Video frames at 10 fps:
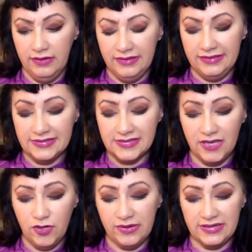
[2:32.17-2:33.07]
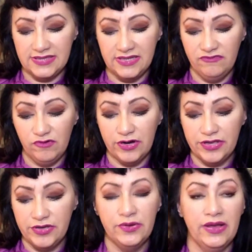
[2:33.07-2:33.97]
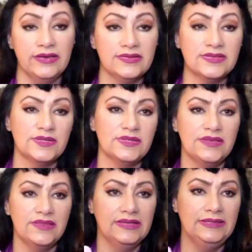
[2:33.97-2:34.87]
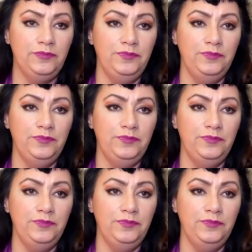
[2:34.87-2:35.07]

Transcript: That's kind of what I see for you. I also see that